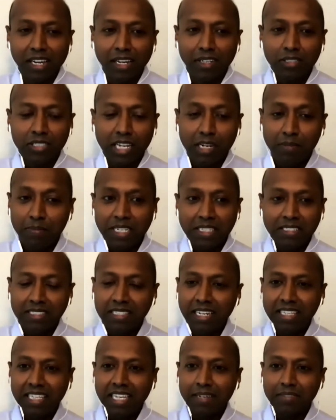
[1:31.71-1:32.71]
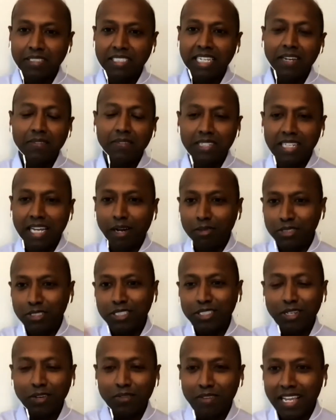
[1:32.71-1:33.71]
So that means that they have saved
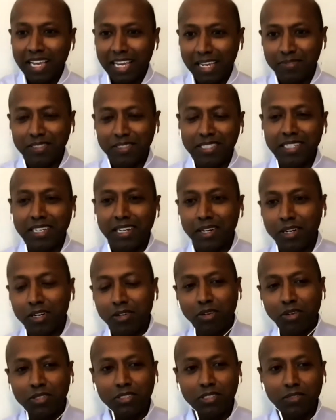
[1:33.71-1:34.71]
thousands of lives across the